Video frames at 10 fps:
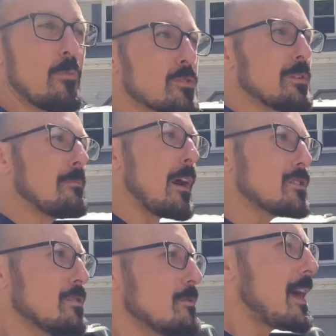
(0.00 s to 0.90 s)
between about
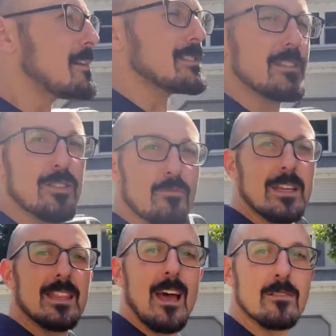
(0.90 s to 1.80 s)
2,000 and
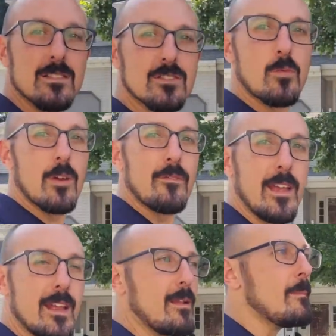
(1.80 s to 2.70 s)
3,000 square
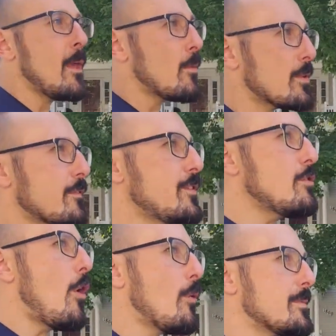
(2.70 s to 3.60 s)
feet, with a
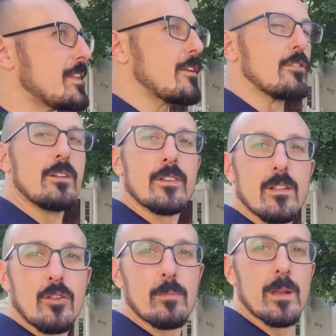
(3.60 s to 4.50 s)
few homes that are even a
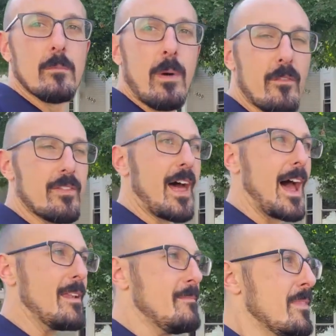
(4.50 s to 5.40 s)
little bit above that.